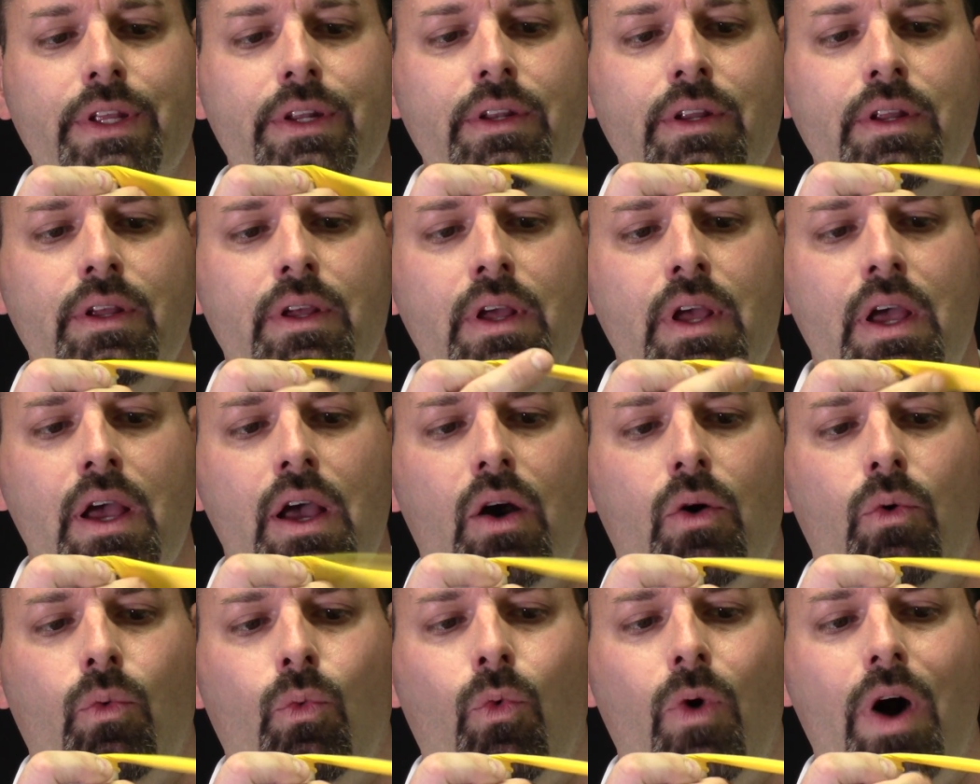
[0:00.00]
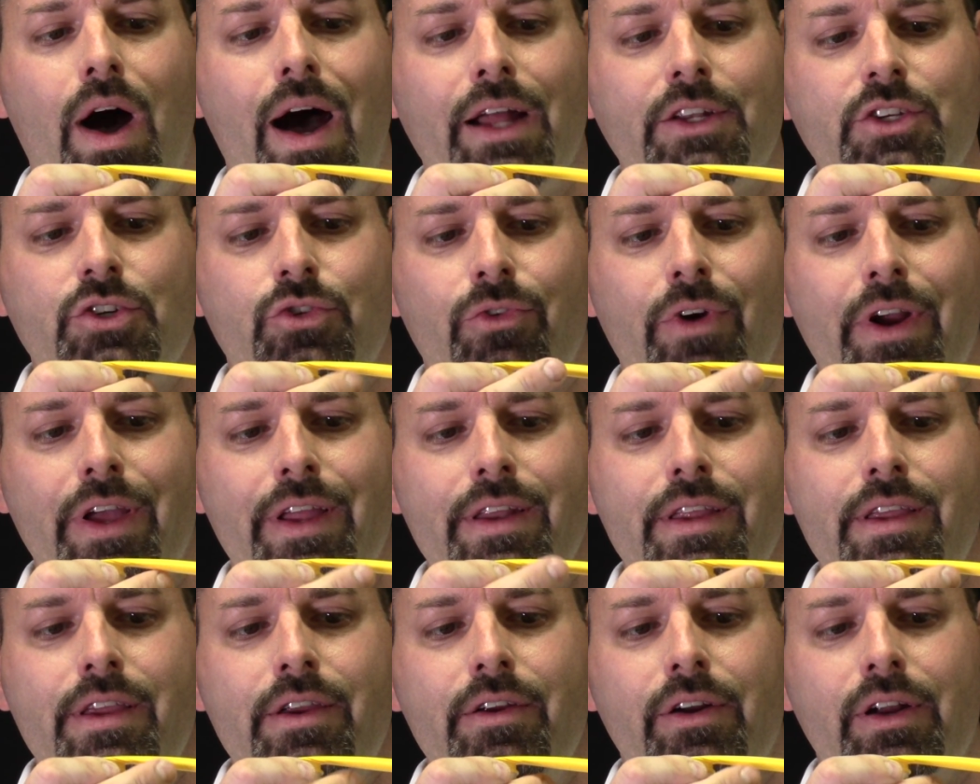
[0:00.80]
in, watch
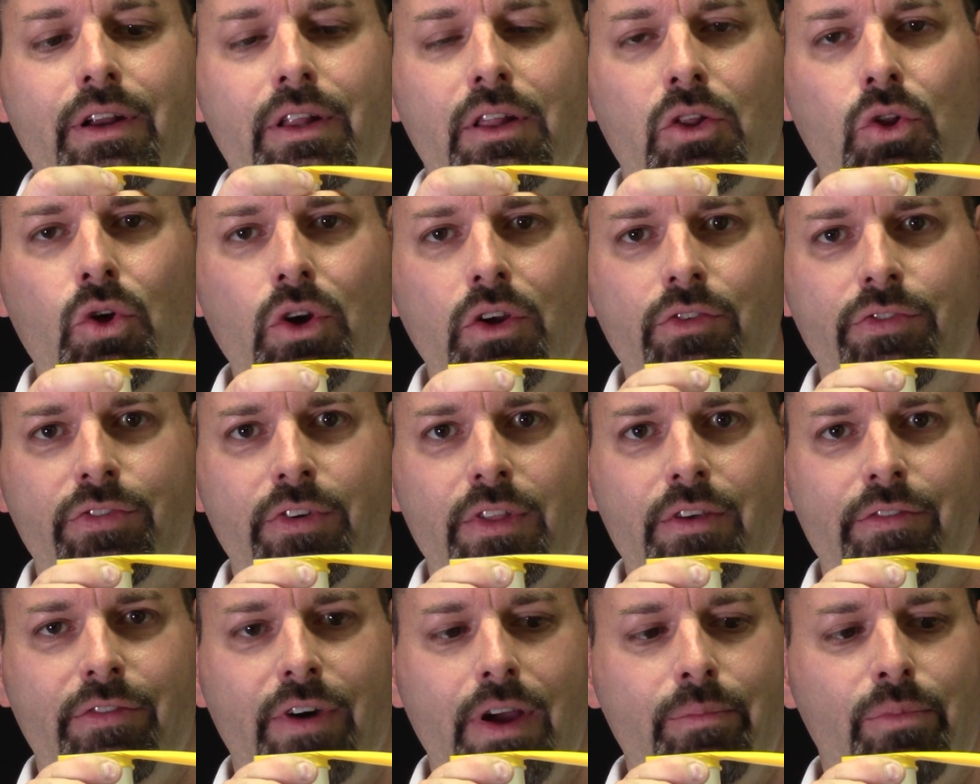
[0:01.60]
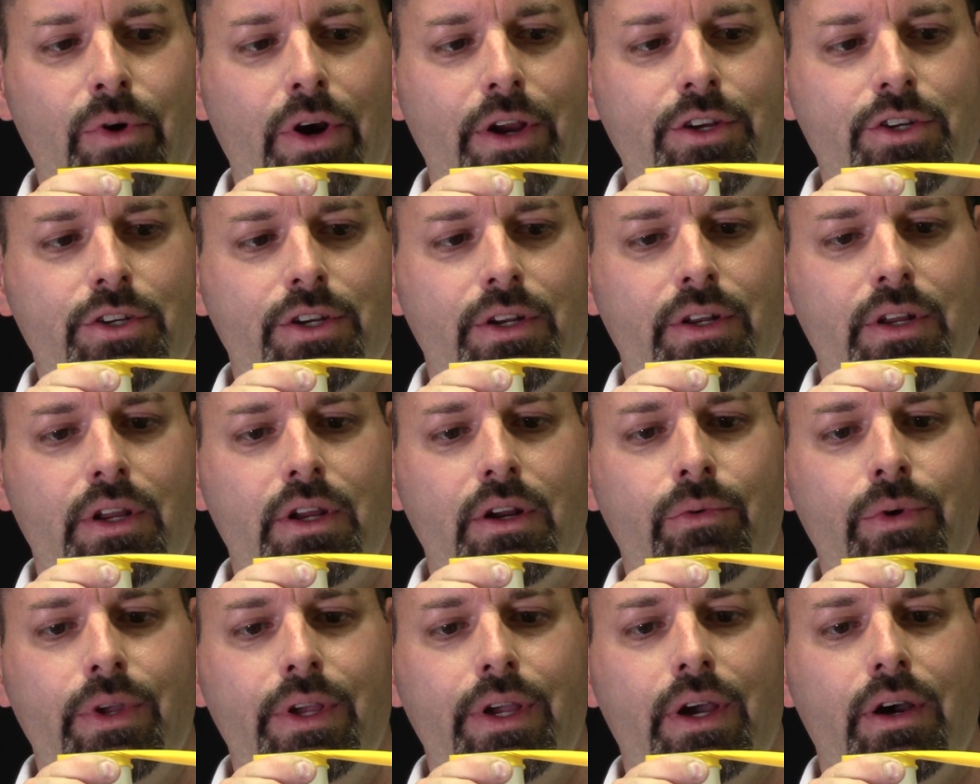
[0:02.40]
right here and look for the vibration.
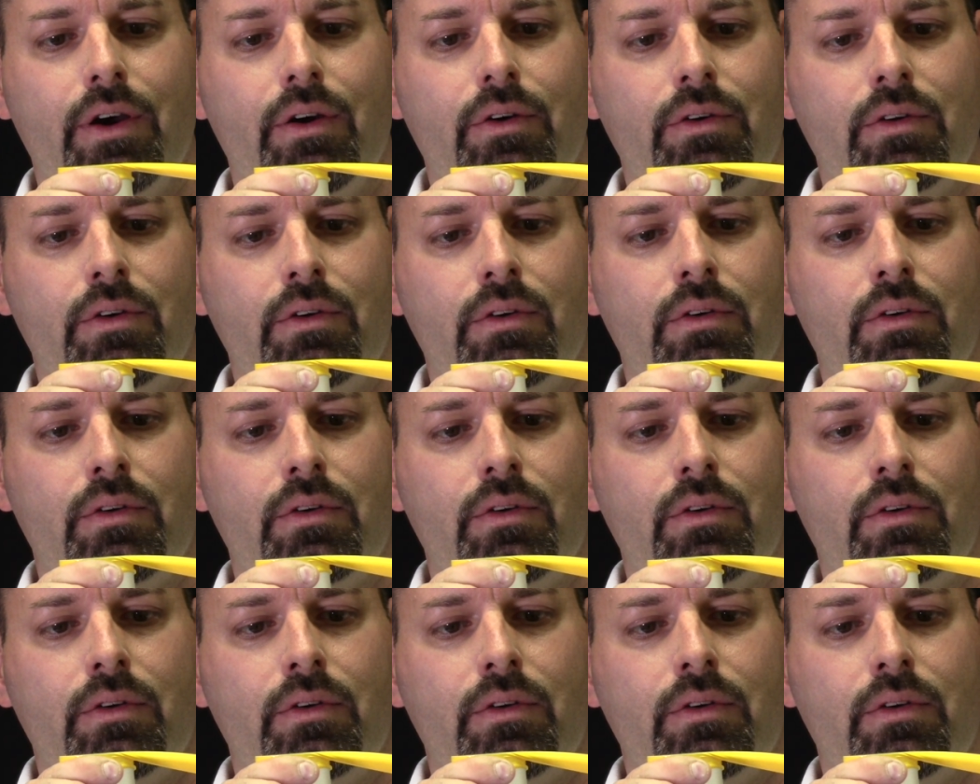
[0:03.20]
Here we go.